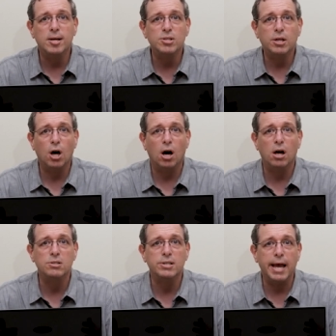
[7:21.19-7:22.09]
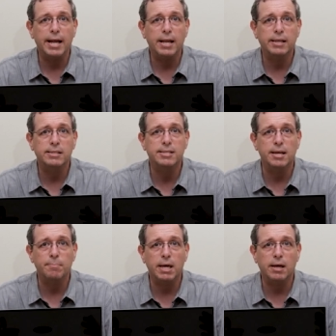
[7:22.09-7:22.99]
doesn't cause any
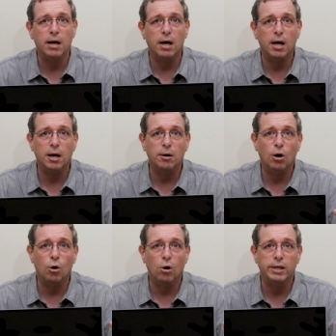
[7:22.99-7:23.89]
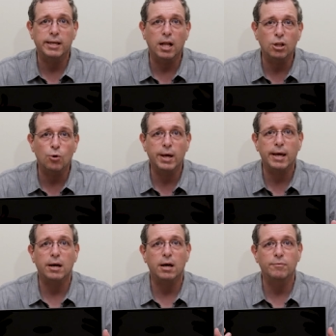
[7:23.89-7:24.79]
dimming uh, or
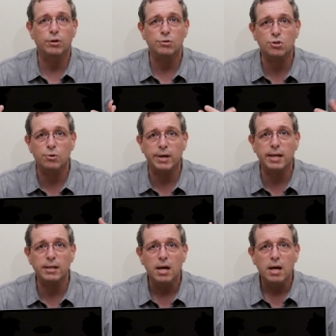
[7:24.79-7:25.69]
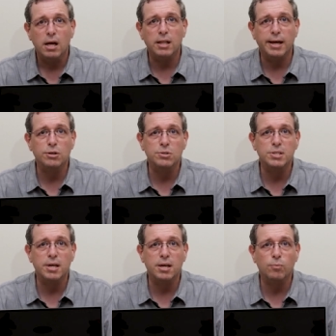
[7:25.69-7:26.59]
yellowing of your screen like you
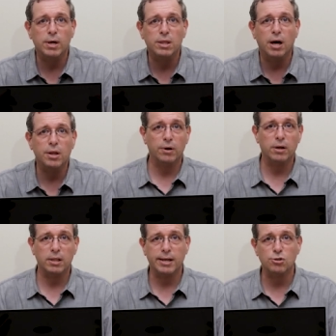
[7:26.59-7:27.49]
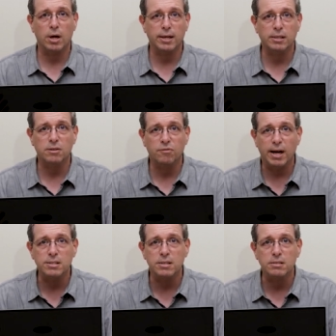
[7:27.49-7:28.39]
see with other electronic
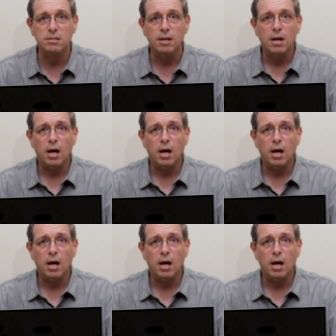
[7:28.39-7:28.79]
devices.